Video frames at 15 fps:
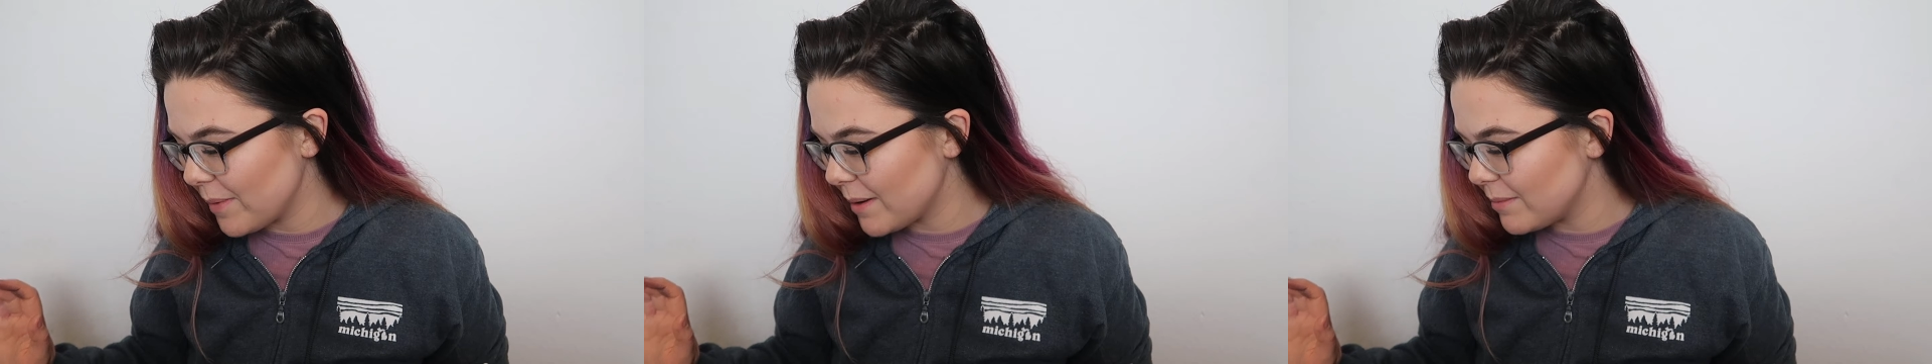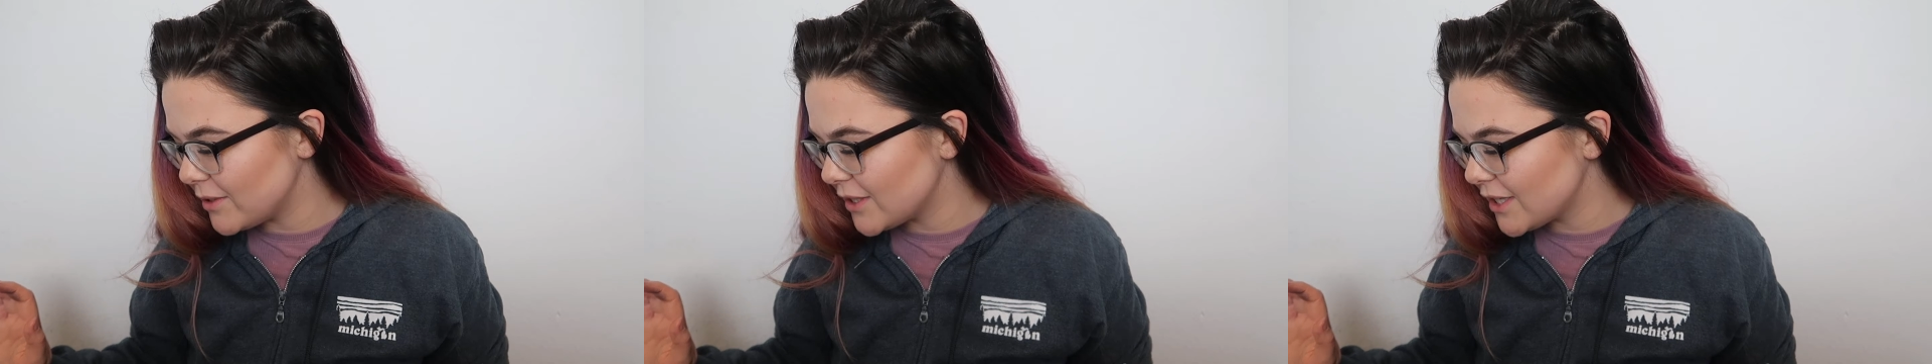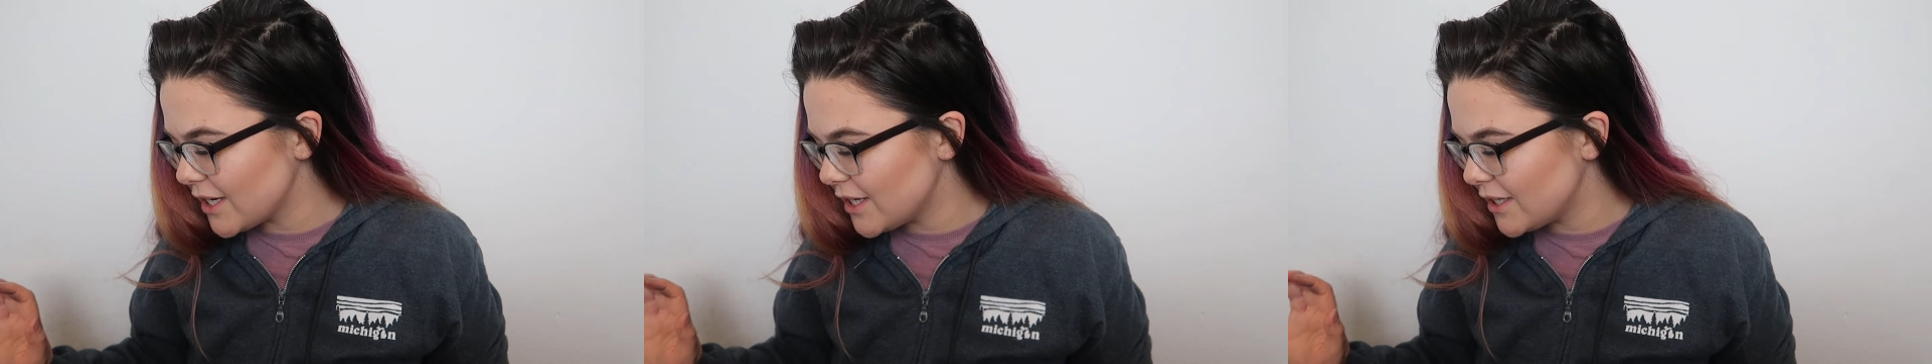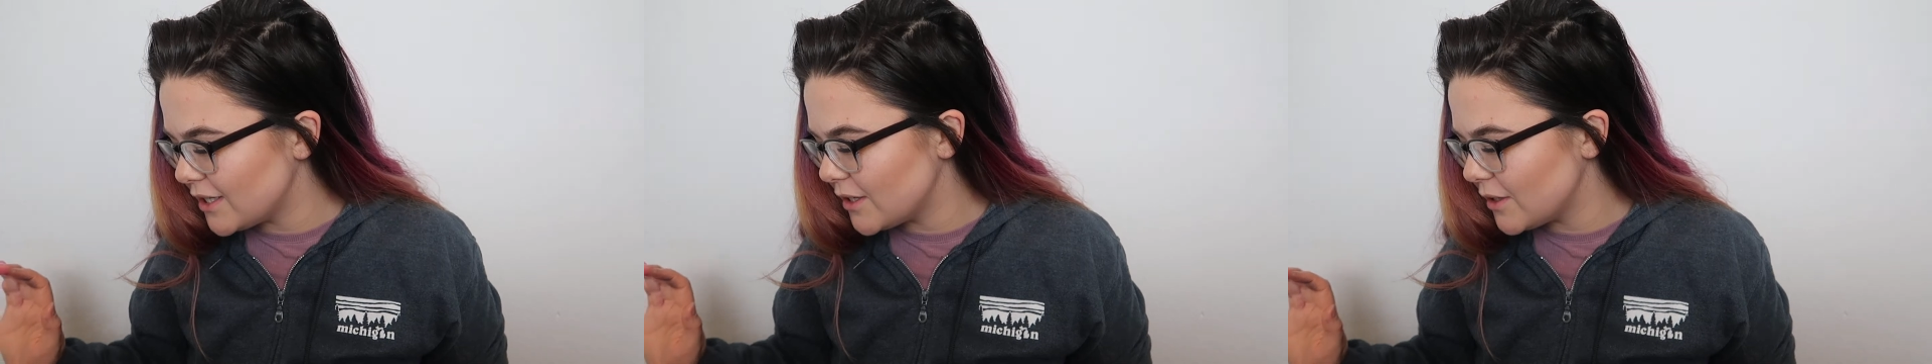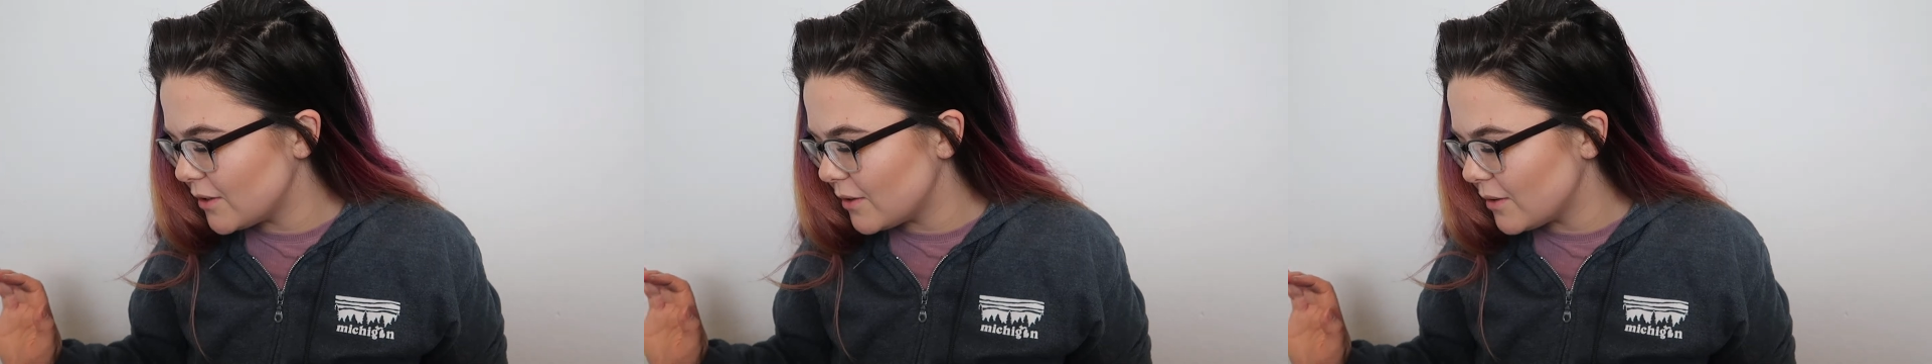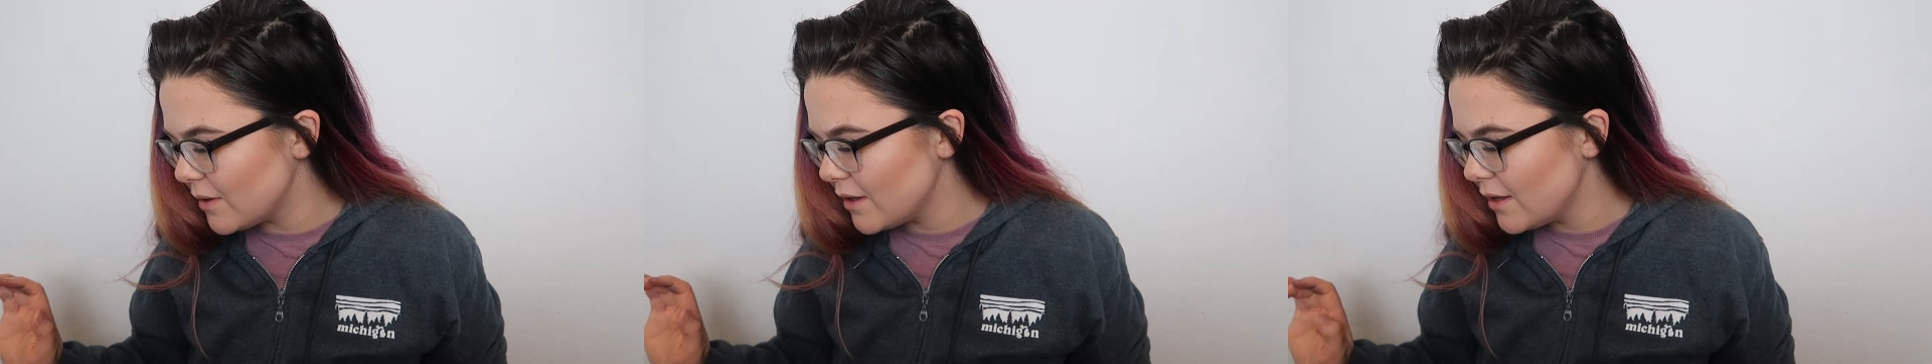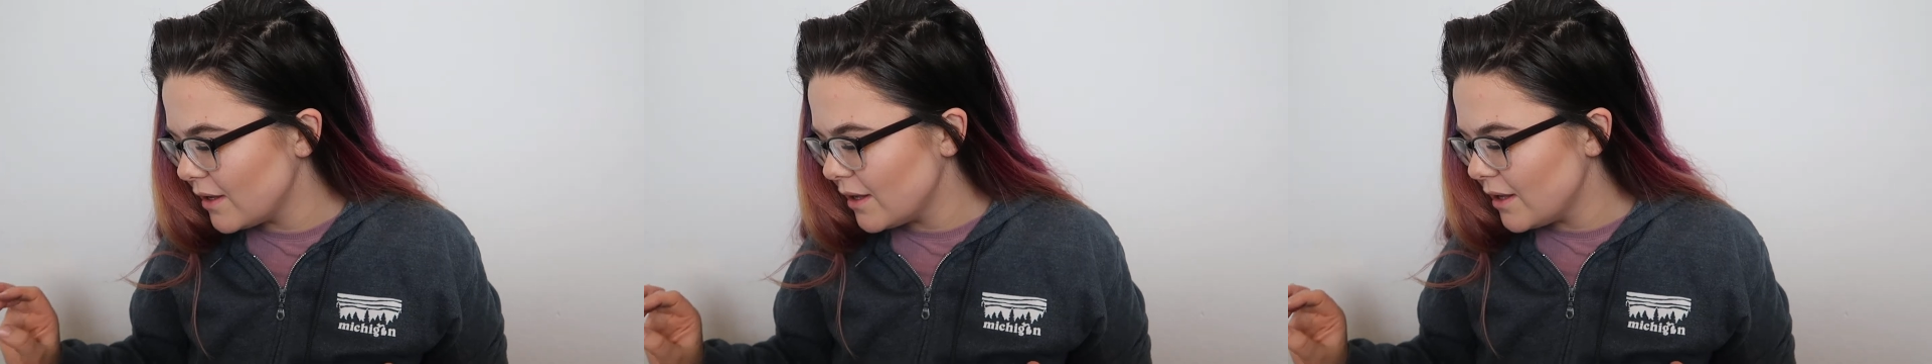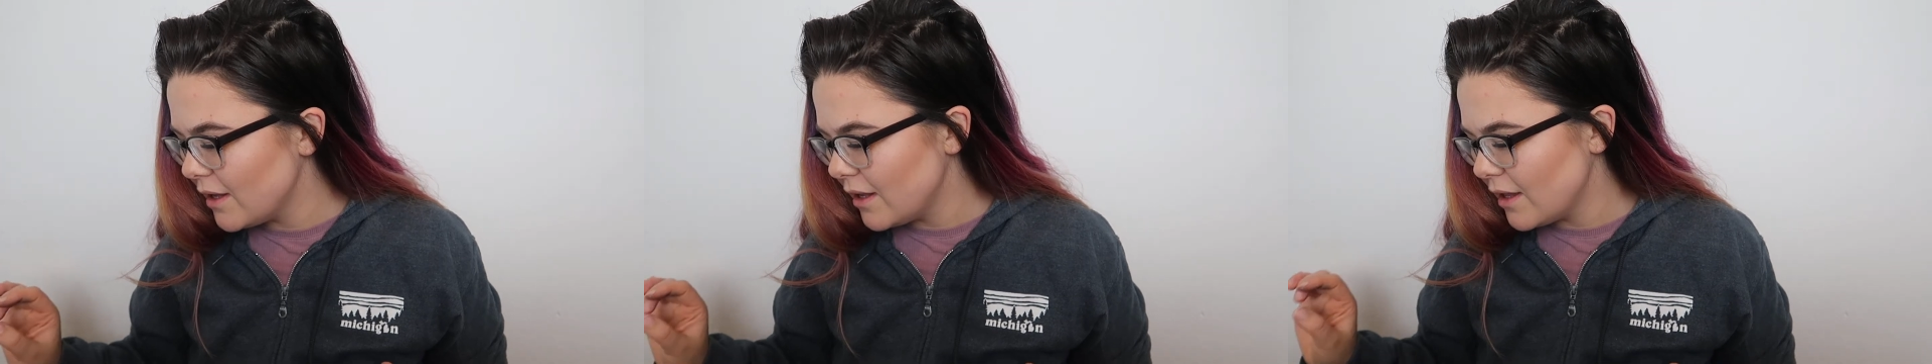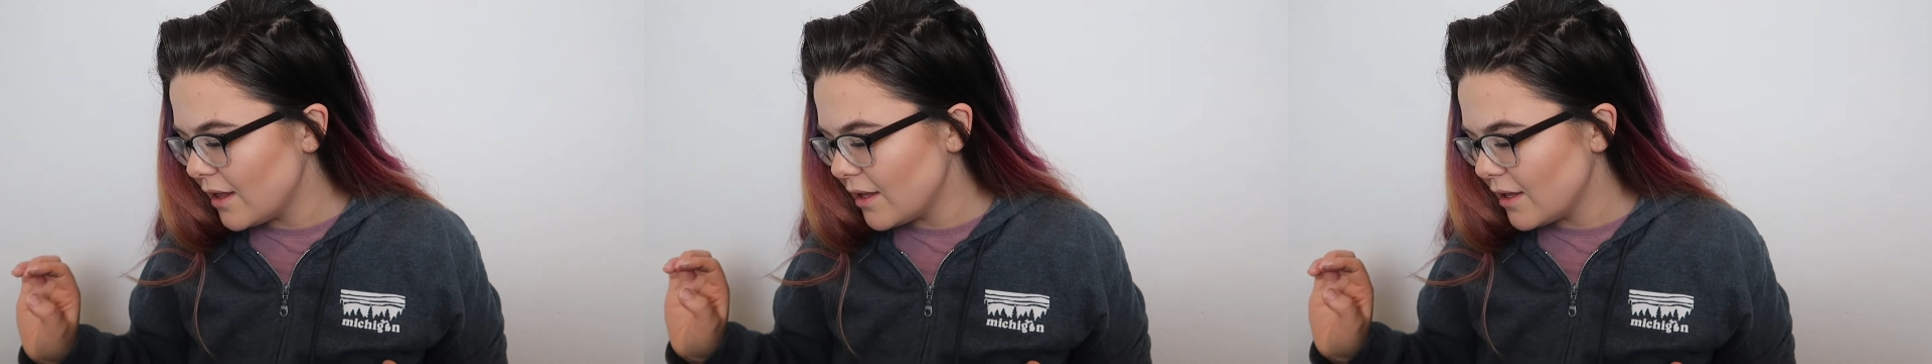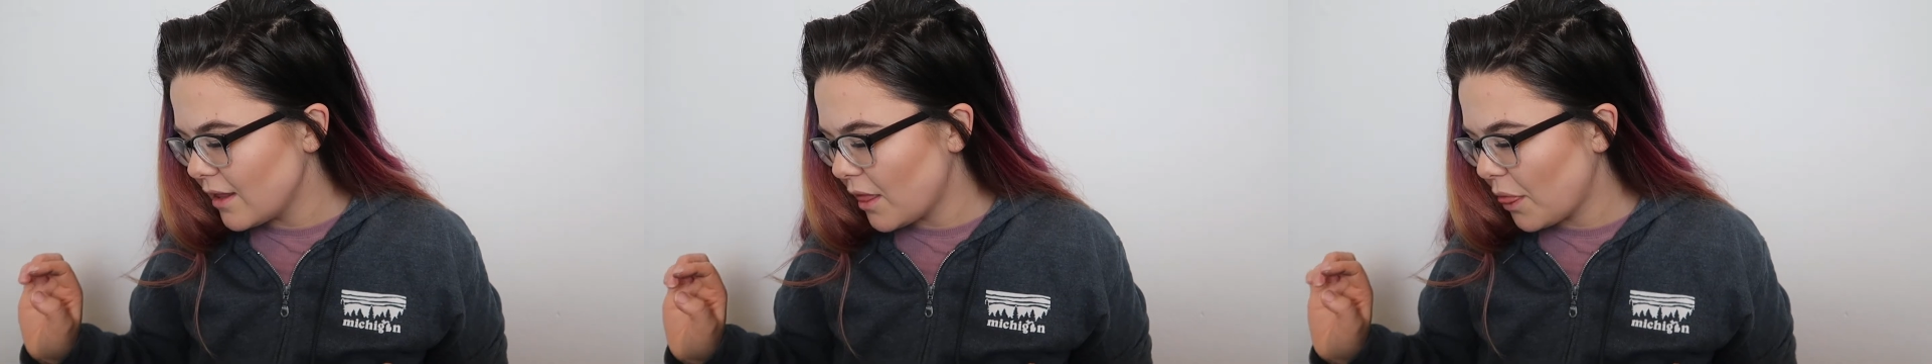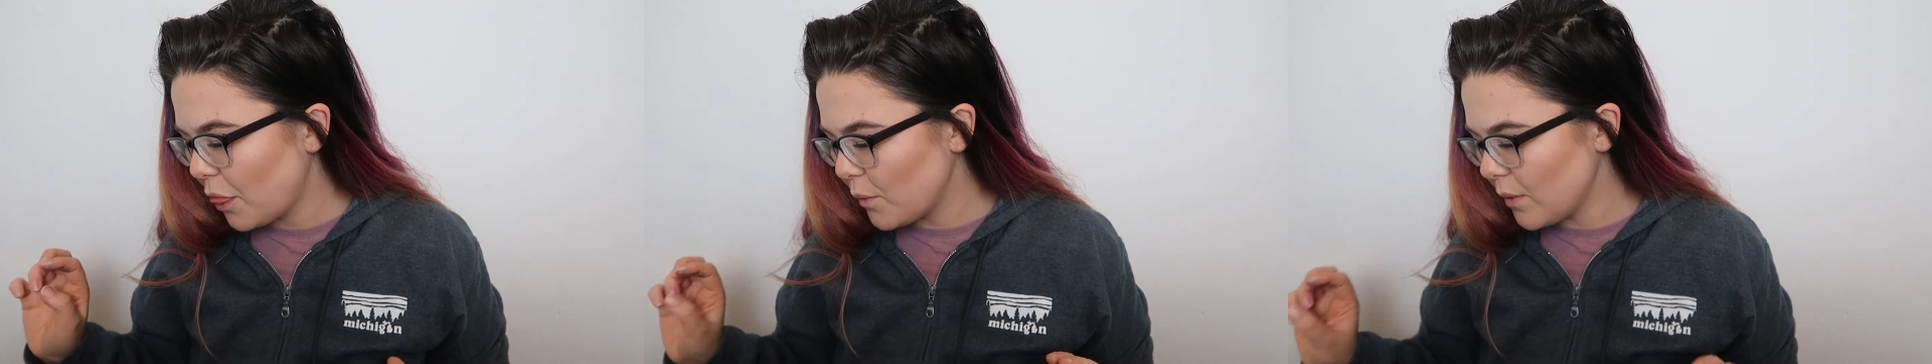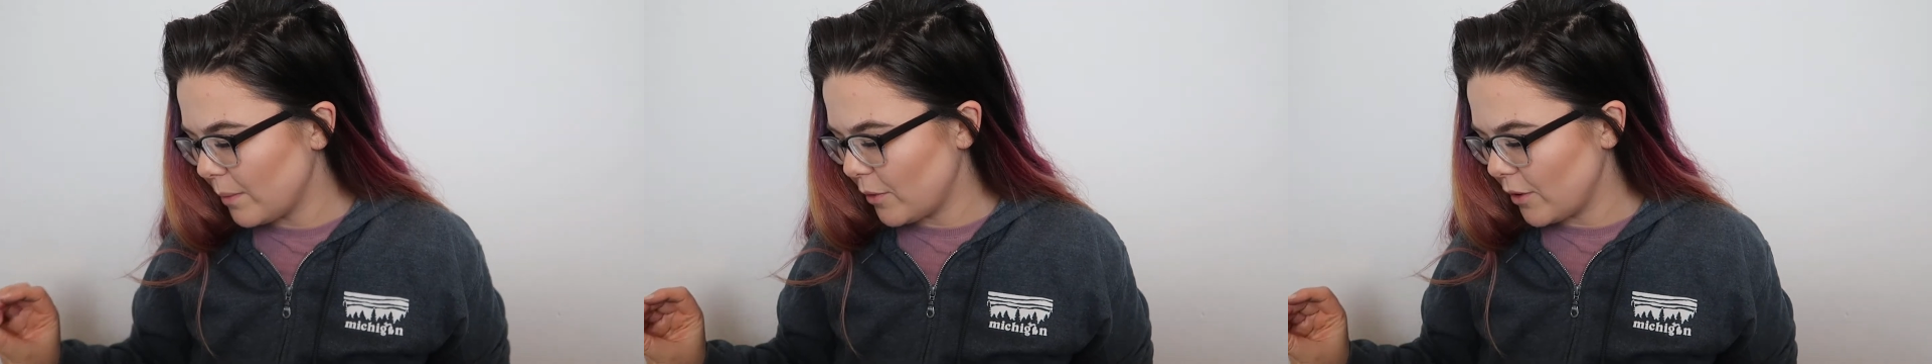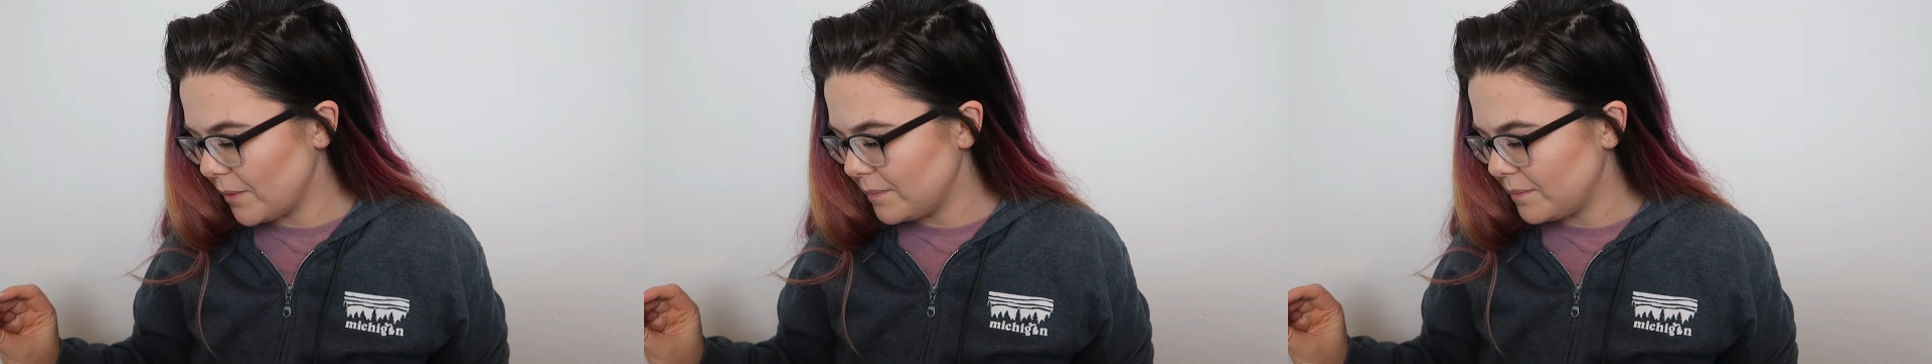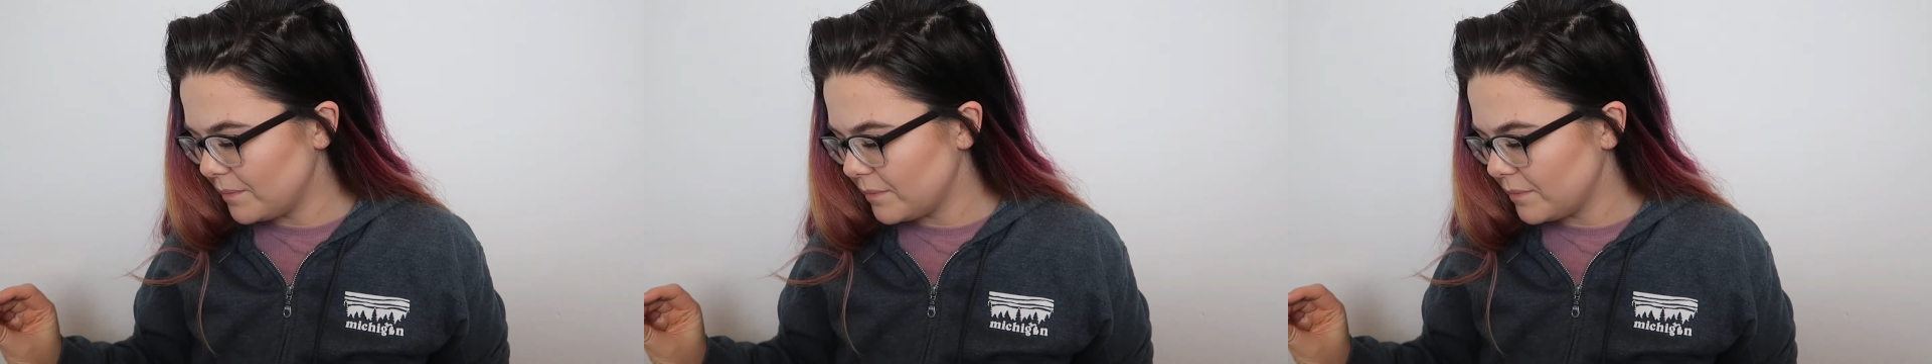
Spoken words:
but I'm just gonna do 3 more.